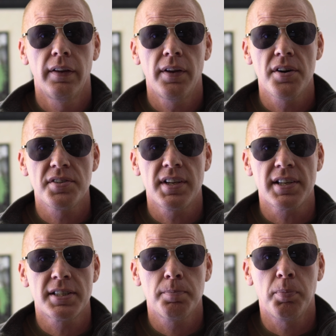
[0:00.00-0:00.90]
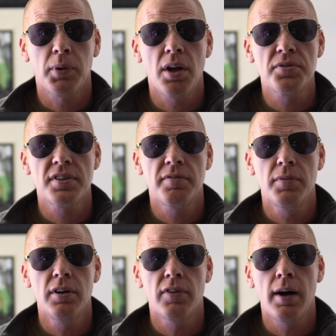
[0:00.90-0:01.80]
There is an explosive
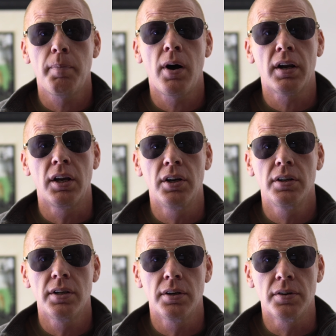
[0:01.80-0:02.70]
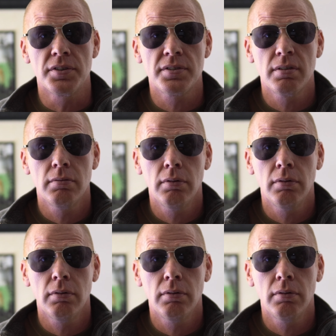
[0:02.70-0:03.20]
move up on good news,